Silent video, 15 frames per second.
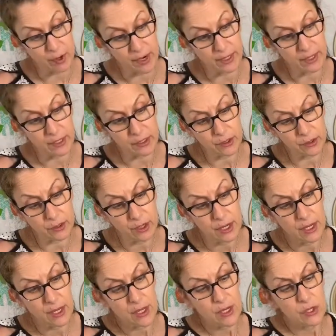here.
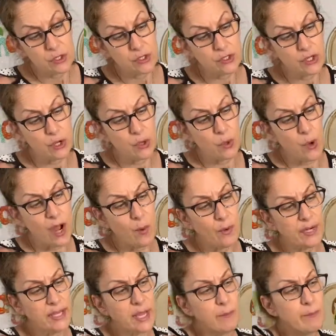So I want to
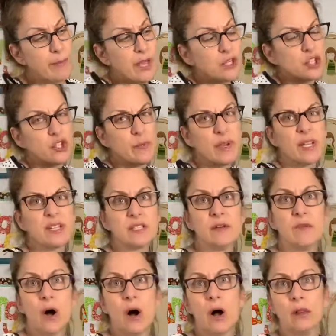get measurements of
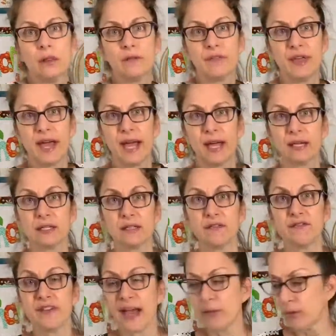all of that
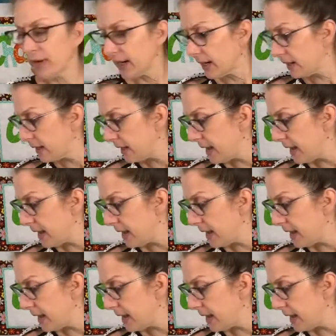fabric,